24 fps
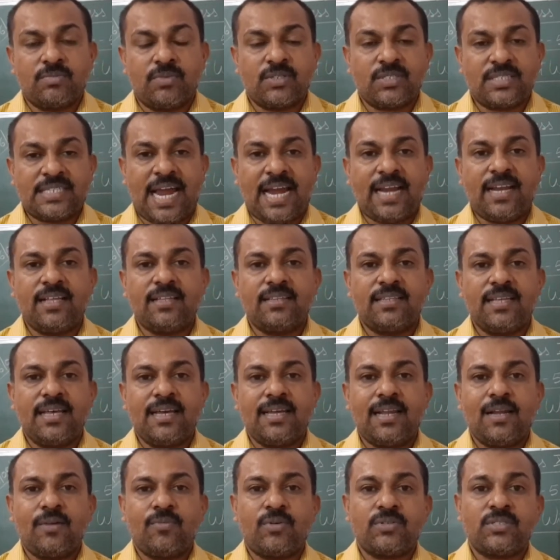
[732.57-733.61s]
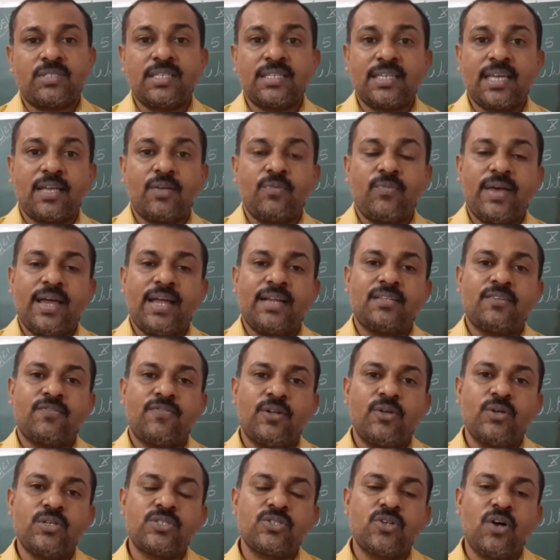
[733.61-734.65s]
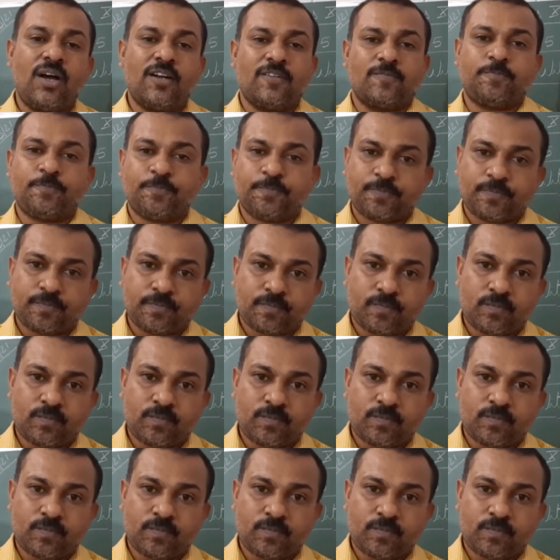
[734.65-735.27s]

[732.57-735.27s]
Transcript: standing there and was thinking where the fellow is gone.